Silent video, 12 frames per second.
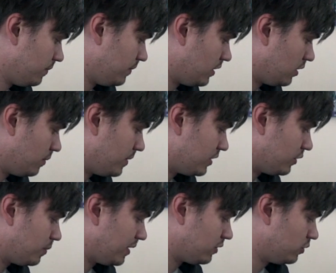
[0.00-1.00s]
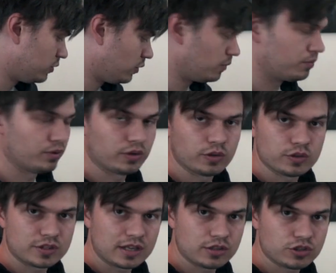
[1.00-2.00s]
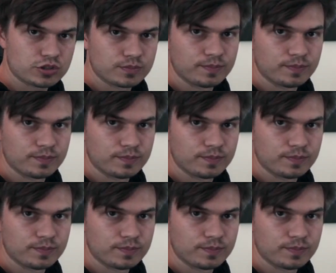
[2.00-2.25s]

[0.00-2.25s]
the Madrix Plexus, you can put it on stage.